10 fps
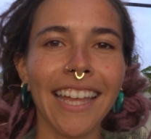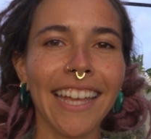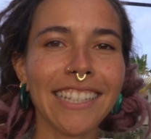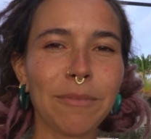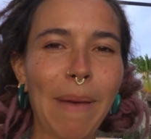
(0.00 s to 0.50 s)

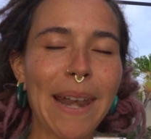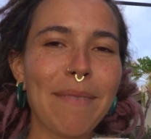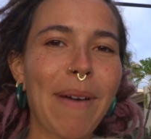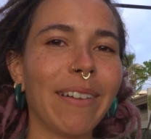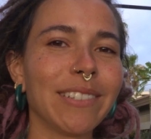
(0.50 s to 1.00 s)
It's been
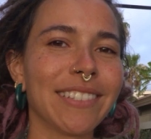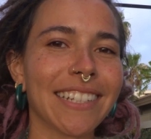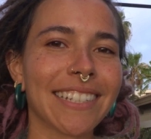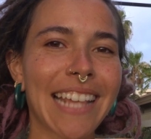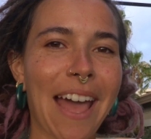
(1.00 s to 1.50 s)
about
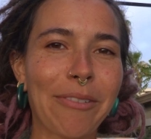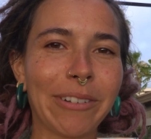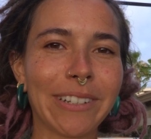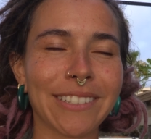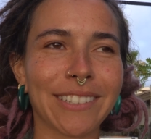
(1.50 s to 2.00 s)
6
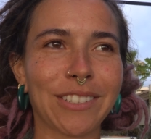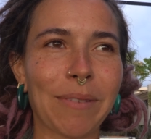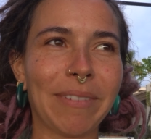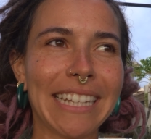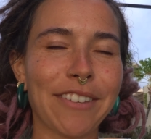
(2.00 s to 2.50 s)
hours, so
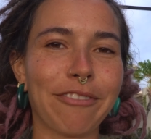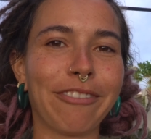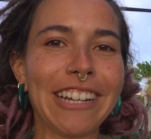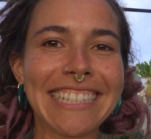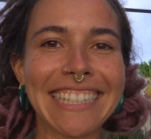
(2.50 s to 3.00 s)
I'm gonna
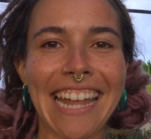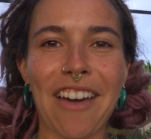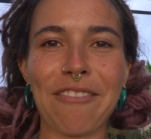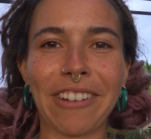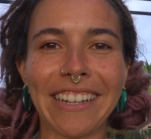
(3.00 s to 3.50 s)
rinse it
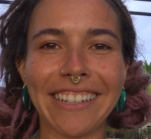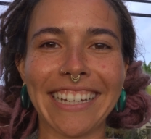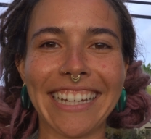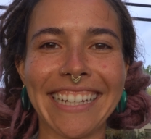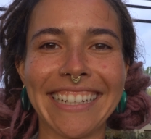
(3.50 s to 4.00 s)
out real
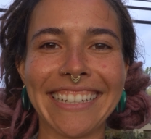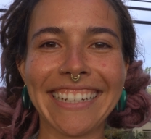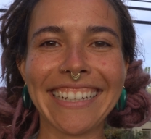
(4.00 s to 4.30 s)
good.